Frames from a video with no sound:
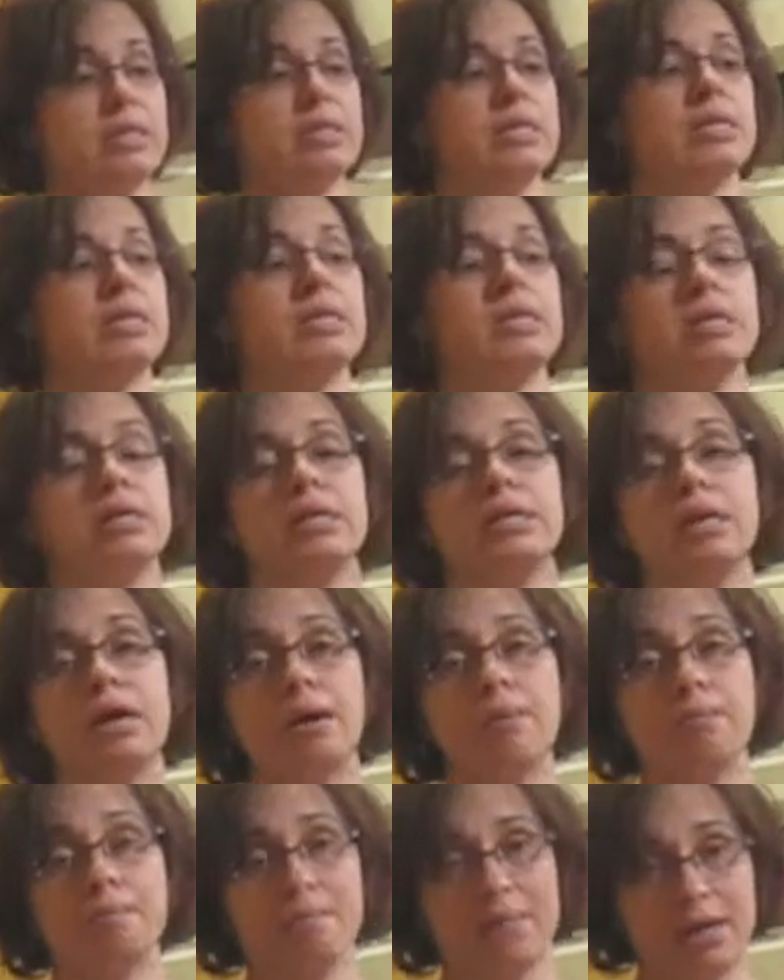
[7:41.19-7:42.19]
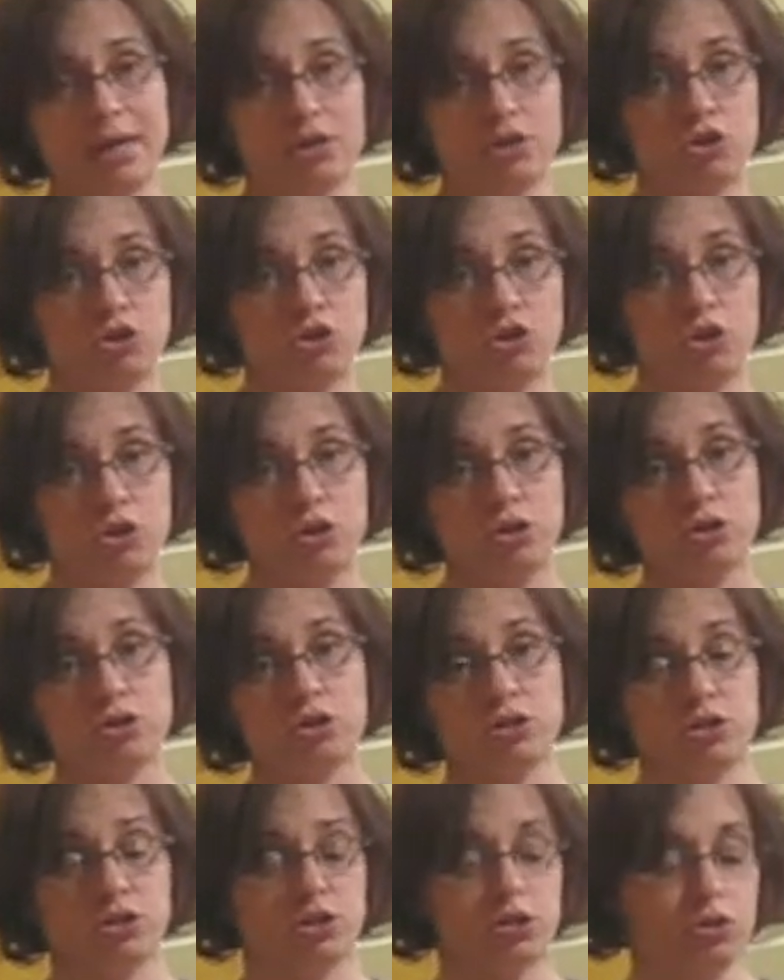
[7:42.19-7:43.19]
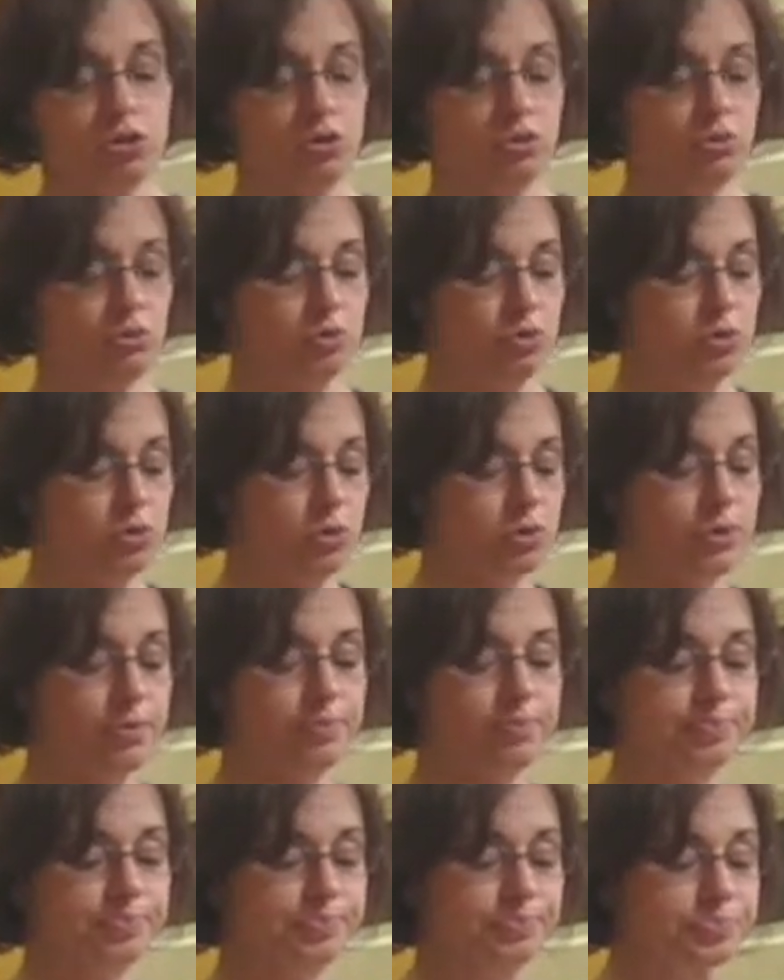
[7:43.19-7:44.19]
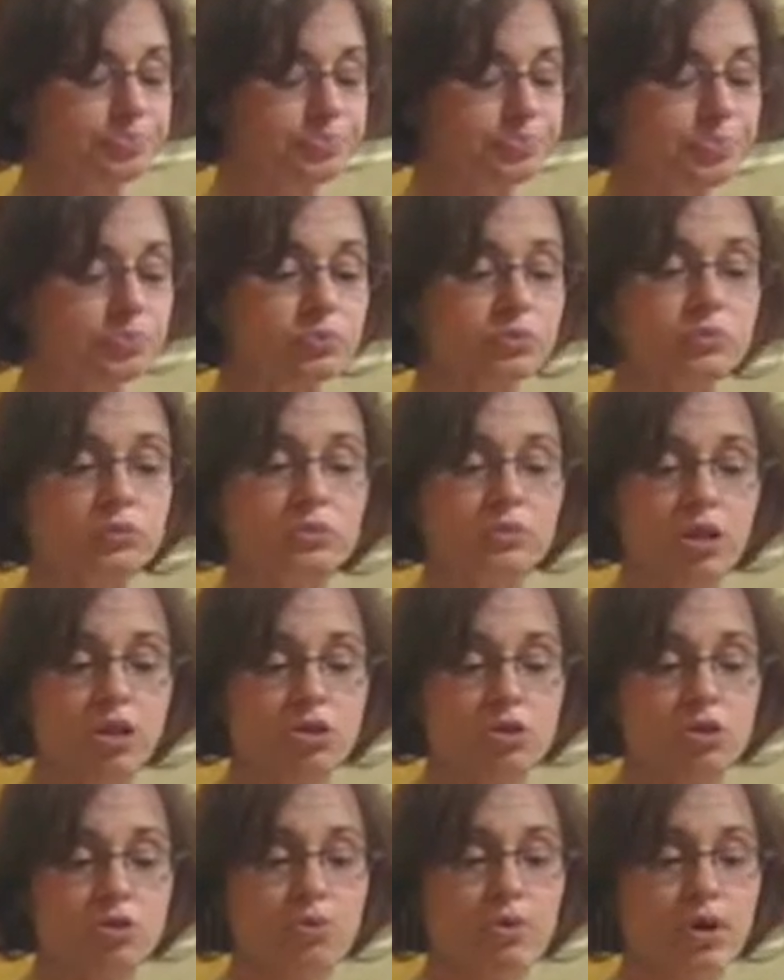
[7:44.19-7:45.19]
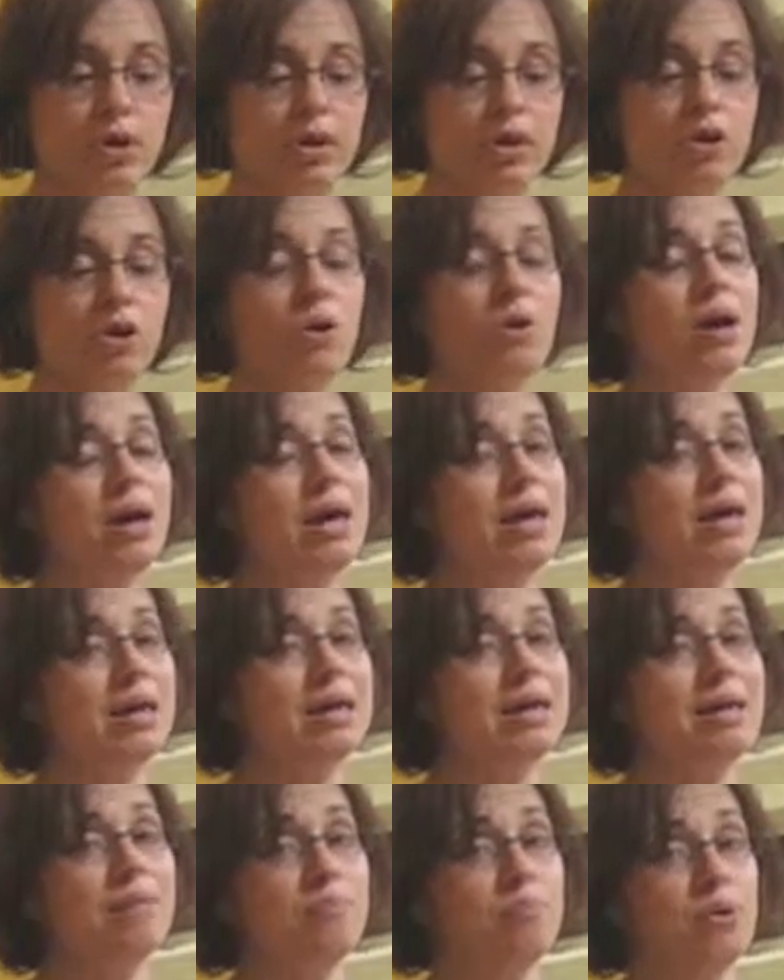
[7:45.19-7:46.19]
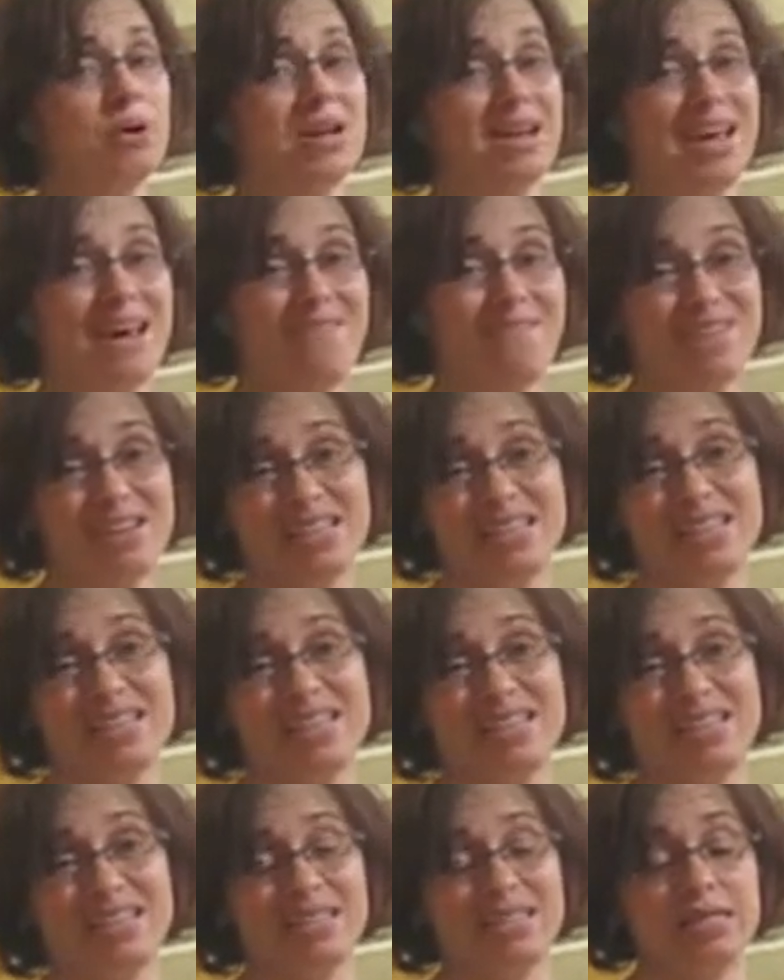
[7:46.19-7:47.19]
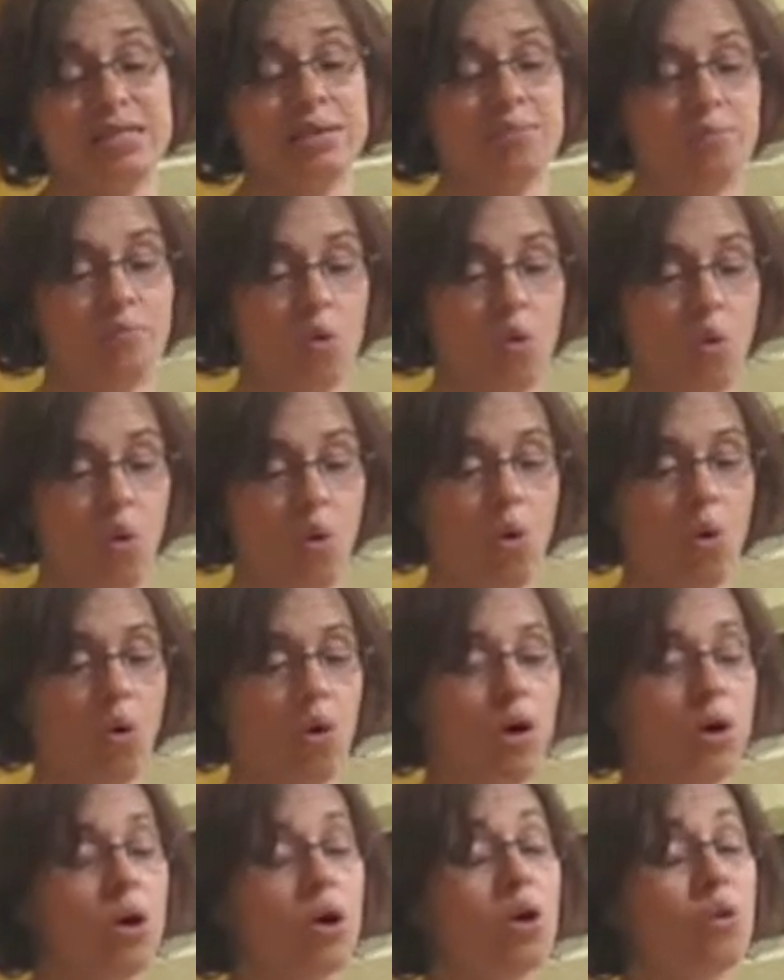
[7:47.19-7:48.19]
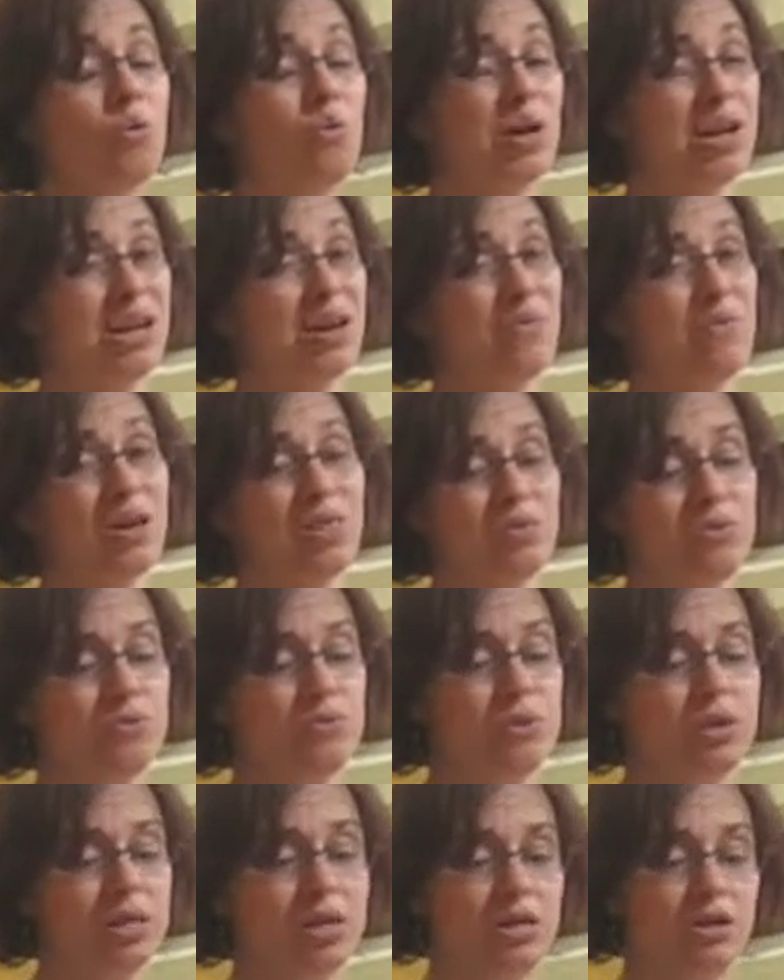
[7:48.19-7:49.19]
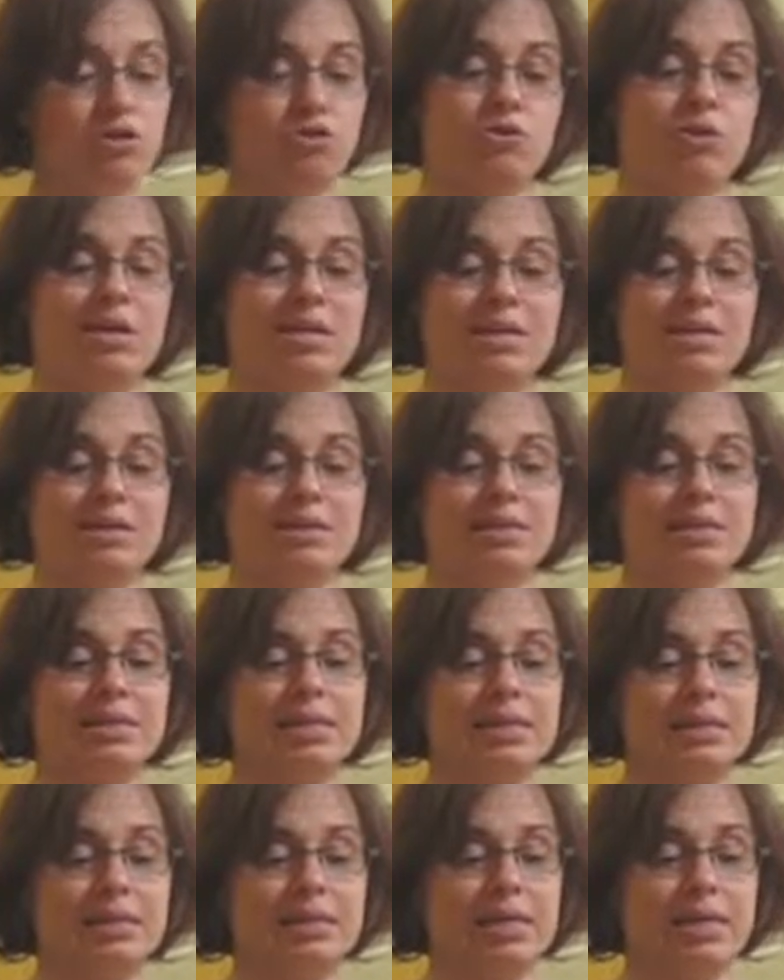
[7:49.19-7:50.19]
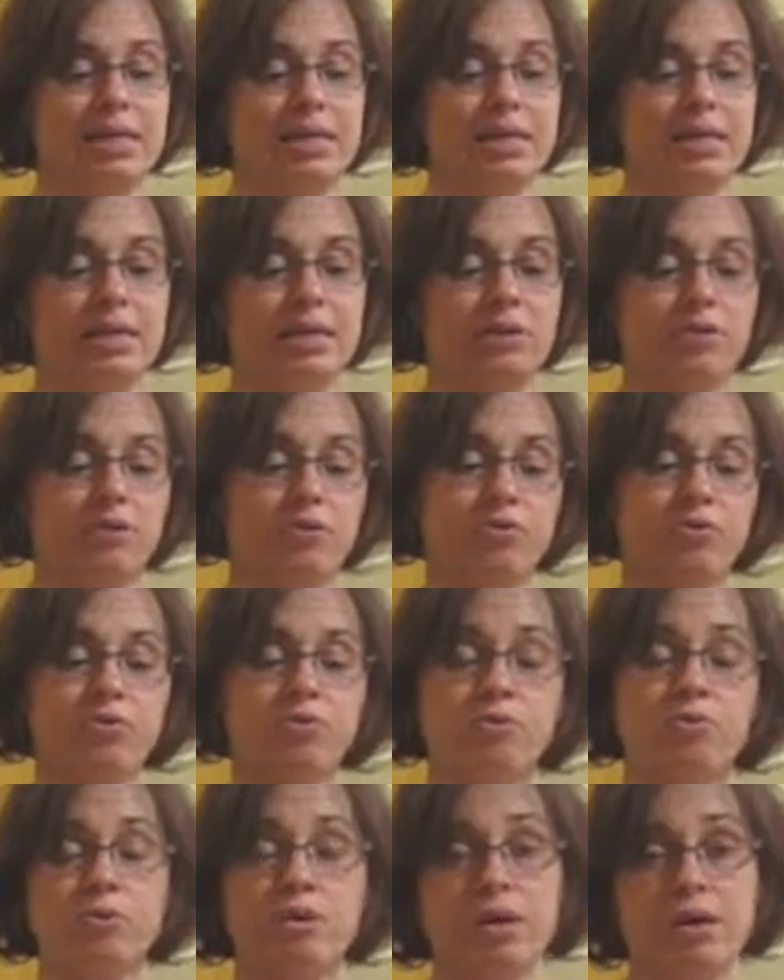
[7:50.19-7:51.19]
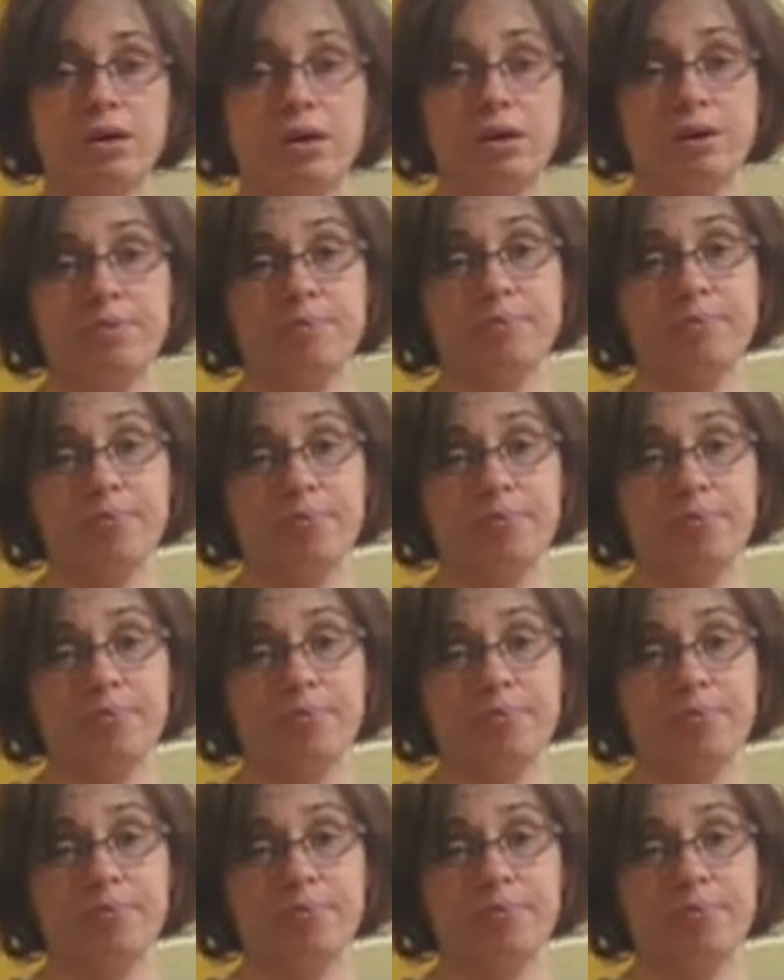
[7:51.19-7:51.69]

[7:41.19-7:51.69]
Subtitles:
need a mixer to use. So we're going to go ahead and put everything into the bowl. When I read through the ingredients as stated, or through the